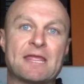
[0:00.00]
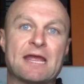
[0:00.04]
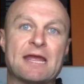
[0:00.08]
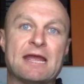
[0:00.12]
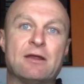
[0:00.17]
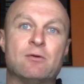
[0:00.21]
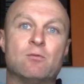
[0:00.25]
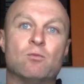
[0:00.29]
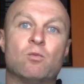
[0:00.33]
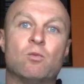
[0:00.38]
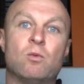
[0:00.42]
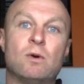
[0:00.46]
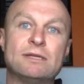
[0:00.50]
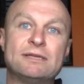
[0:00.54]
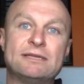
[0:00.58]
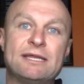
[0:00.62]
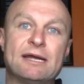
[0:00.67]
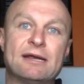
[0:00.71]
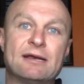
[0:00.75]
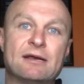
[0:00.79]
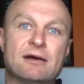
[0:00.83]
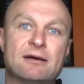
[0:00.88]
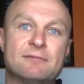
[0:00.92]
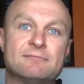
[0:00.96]
And what
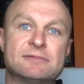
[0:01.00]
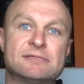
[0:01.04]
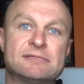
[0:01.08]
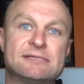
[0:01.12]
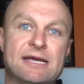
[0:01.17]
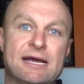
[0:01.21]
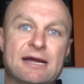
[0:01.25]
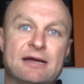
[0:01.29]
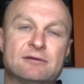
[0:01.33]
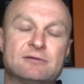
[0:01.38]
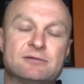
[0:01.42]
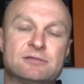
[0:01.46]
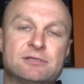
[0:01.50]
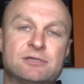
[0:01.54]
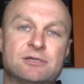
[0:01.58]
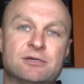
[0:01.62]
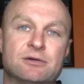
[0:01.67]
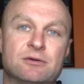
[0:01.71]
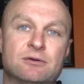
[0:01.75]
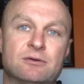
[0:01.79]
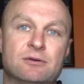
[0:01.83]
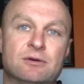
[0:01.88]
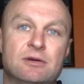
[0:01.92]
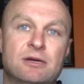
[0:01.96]
that comes down
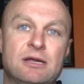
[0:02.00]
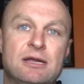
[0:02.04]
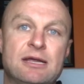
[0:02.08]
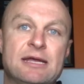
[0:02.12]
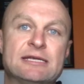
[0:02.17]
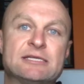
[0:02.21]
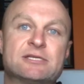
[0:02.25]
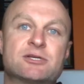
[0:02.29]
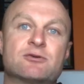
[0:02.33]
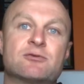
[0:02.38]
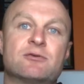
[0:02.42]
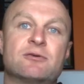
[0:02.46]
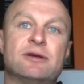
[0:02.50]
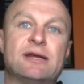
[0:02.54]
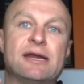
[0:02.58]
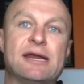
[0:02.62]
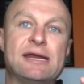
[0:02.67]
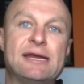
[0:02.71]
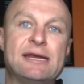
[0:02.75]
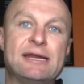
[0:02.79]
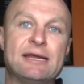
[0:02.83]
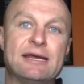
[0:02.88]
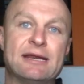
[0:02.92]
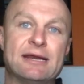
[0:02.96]
to is
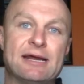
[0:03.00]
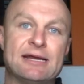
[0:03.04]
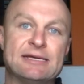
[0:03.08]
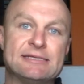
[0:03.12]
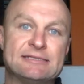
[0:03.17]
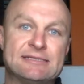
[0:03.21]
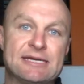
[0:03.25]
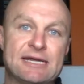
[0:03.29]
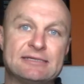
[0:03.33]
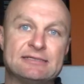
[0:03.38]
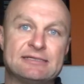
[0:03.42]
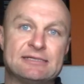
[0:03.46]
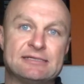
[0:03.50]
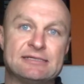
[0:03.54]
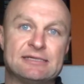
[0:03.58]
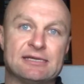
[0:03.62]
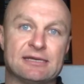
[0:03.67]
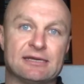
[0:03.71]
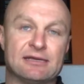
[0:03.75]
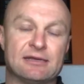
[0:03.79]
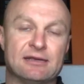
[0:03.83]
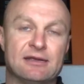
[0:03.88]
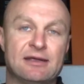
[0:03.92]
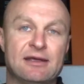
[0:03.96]
creating an
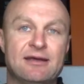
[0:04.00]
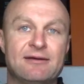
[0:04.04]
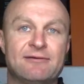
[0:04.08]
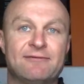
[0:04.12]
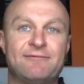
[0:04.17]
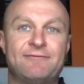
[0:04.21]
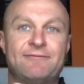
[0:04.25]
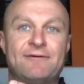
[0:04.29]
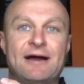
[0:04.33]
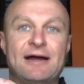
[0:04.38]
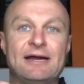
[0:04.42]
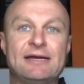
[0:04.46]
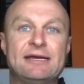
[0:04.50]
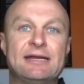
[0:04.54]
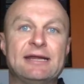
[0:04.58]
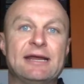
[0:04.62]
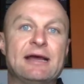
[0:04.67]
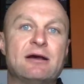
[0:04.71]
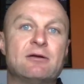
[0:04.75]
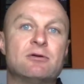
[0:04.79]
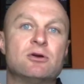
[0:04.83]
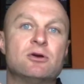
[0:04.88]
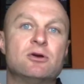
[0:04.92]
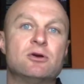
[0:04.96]
identity, finding
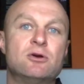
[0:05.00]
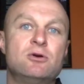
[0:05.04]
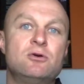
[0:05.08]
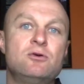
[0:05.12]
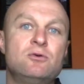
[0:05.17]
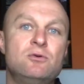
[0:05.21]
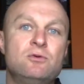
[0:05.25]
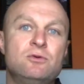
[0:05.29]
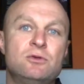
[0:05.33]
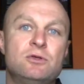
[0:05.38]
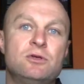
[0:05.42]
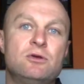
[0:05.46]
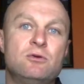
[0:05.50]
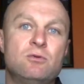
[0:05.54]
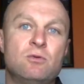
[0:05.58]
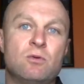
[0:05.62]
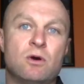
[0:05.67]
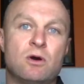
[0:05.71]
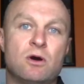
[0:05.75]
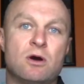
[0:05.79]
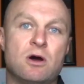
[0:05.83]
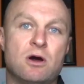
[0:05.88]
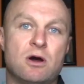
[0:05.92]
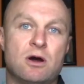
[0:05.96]
out who
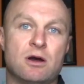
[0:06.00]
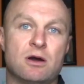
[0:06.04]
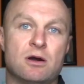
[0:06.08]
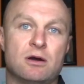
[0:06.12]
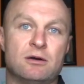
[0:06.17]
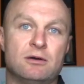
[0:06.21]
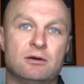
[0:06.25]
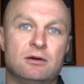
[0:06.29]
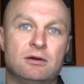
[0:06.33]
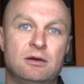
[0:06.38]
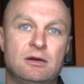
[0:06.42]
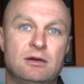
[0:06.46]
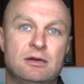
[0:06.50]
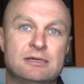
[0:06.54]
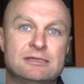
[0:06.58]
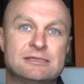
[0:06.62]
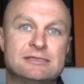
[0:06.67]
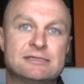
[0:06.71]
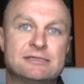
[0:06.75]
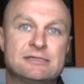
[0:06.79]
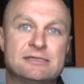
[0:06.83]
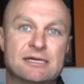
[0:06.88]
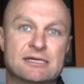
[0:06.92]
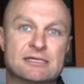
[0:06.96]
you are
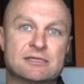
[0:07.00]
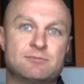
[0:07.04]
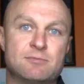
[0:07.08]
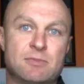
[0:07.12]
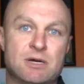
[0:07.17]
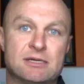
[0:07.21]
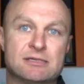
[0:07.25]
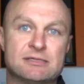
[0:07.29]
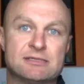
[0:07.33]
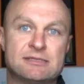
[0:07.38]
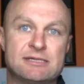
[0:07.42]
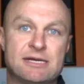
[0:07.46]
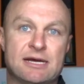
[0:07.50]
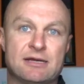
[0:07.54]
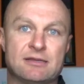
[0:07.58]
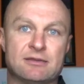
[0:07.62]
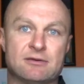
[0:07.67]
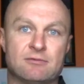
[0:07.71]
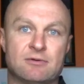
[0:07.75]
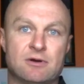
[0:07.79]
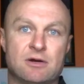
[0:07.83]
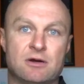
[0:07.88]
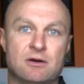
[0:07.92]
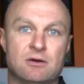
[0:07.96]
6 months down
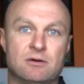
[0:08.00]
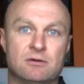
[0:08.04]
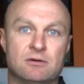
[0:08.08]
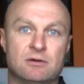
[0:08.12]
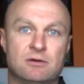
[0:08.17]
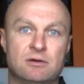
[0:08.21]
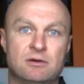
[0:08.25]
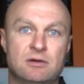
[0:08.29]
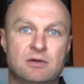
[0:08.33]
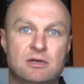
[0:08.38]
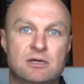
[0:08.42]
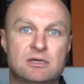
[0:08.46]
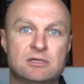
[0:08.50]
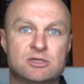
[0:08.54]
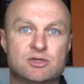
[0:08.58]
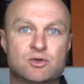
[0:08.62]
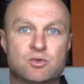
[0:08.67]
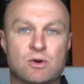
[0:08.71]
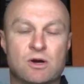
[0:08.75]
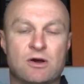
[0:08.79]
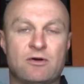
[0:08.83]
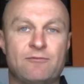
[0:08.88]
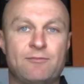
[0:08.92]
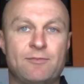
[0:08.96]
the road,
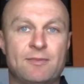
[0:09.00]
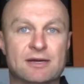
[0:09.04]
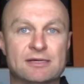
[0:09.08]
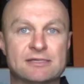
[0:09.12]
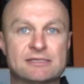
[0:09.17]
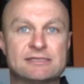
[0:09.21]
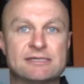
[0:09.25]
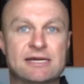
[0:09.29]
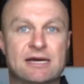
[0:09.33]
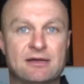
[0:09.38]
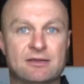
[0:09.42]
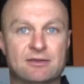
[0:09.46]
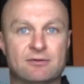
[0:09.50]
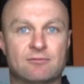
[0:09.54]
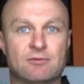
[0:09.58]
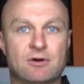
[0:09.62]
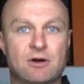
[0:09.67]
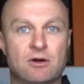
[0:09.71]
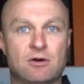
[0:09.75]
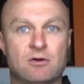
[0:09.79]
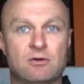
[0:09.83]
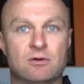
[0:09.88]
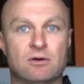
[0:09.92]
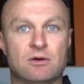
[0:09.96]
12 months down the
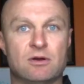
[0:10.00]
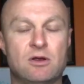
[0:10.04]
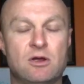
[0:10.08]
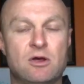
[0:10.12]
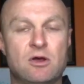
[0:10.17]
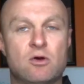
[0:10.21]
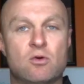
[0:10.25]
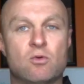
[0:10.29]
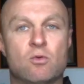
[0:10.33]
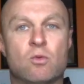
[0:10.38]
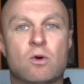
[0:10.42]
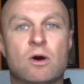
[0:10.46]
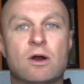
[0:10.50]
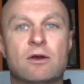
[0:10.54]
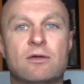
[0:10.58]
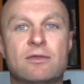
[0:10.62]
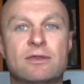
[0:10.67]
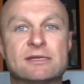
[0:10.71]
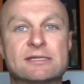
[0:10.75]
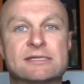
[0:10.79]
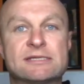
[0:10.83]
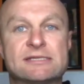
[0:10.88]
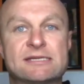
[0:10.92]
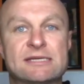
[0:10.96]
road. What are
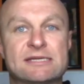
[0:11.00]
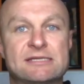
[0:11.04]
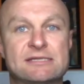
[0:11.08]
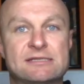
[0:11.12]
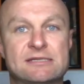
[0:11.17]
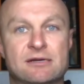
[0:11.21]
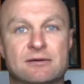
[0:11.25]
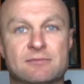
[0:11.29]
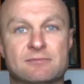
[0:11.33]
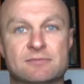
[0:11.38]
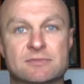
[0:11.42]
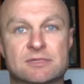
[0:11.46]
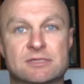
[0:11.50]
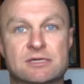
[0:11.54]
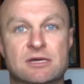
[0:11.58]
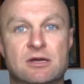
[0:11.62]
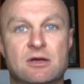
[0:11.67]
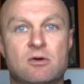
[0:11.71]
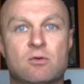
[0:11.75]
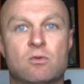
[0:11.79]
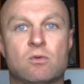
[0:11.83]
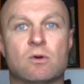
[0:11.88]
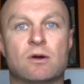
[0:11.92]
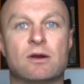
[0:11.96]
the systems?
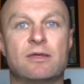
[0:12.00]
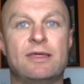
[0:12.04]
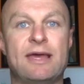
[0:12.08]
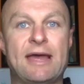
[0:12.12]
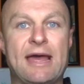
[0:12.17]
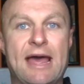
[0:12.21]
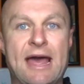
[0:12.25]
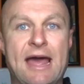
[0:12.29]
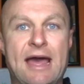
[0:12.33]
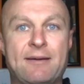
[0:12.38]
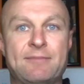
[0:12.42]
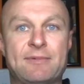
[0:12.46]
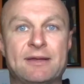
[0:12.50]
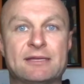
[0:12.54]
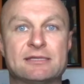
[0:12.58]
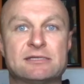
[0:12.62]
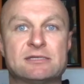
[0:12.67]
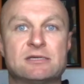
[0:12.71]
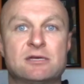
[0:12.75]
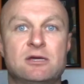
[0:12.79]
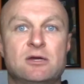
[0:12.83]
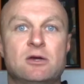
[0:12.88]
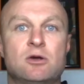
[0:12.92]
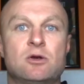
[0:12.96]
What are the
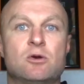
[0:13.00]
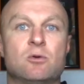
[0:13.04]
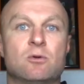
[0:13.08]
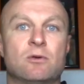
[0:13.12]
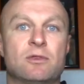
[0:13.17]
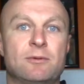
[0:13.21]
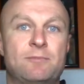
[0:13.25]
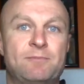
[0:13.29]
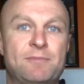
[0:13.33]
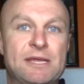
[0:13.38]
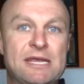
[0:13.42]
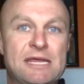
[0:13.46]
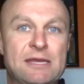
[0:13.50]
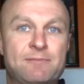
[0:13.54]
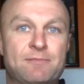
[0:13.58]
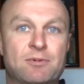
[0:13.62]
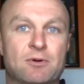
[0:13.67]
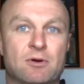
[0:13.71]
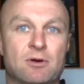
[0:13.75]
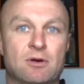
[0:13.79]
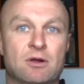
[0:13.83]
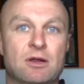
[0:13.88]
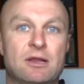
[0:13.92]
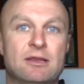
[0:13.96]
habits? Who are the
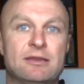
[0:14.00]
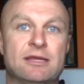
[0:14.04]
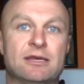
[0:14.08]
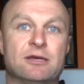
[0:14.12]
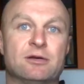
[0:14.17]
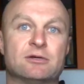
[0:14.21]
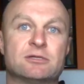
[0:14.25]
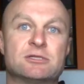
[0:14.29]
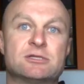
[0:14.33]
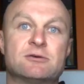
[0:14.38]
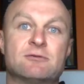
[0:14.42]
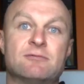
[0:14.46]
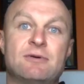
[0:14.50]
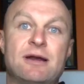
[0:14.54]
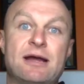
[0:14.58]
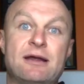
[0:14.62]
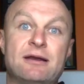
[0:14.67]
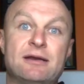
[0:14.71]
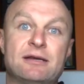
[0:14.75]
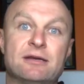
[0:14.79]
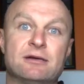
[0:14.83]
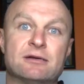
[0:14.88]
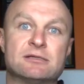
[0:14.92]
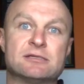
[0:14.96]
people that you're
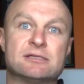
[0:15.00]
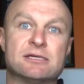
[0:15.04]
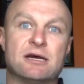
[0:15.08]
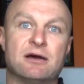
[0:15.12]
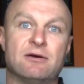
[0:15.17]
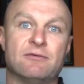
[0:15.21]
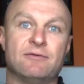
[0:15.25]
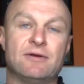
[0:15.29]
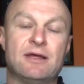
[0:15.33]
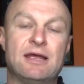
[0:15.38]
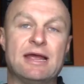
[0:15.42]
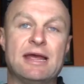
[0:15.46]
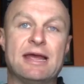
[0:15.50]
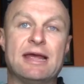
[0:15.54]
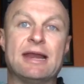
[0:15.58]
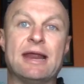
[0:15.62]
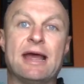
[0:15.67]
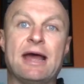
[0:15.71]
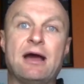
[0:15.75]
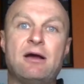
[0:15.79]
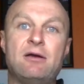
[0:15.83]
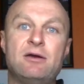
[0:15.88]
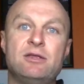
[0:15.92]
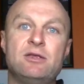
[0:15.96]
surrounding yourself? And
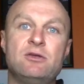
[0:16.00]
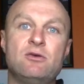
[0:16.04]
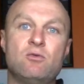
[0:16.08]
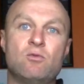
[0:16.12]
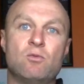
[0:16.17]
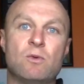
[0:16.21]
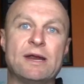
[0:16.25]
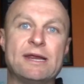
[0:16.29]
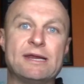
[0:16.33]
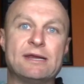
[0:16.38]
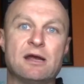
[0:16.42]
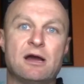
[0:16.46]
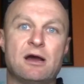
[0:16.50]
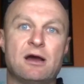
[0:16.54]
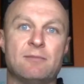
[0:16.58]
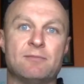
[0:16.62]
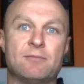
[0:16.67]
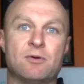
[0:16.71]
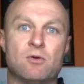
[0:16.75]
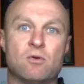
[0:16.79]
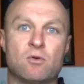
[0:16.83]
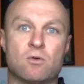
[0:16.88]
how do you wake up,